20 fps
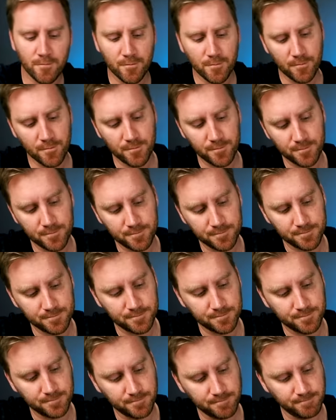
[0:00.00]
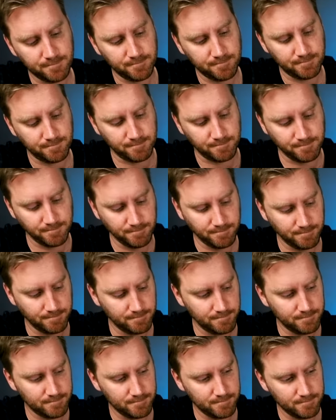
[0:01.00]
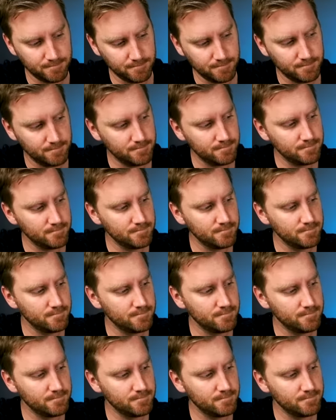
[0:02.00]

(not speaking)